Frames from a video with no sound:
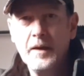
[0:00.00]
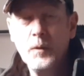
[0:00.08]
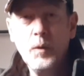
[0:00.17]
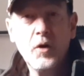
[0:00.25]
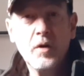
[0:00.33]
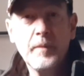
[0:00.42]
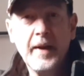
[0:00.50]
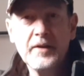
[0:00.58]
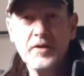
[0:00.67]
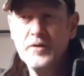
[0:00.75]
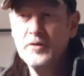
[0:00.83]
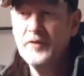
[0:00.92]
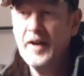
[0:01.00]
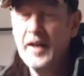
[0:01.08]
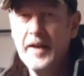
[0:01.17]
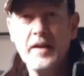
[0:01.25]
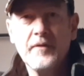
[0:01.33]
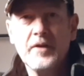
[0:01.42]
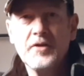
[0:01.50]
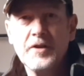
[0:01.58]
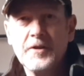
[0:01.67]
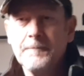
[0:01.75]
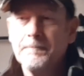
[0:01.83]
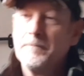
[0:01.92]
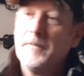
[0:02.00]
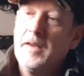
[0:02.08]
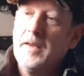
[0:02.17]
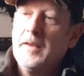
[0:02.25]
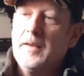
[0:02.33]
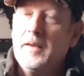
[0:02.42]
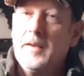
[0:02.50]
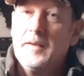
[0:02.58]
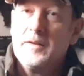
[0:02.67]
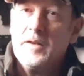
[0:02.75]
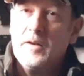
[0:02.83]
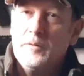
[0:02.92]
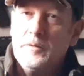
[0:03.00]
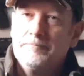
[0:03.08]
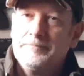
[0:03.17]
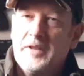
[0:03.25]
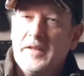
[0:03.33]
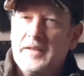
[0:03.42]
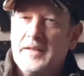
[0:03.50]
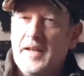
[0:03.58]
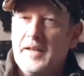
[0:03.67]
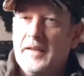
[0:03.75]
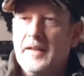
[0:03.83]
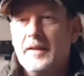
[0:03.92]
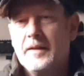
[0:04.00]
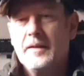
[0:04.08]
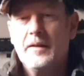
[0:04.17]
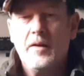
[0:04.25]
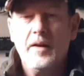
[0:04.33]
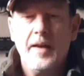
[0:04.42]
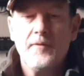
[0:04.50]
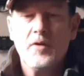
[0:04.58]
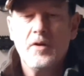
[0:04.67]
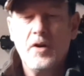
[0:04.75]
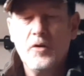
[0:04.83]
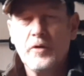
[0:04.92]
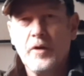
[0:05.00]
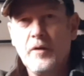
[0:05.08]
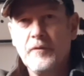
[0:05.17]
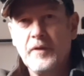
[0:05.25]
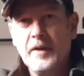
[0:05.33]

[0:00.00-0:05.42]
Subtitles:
Welcome back to Real Gun Adventures. So today I have got hold of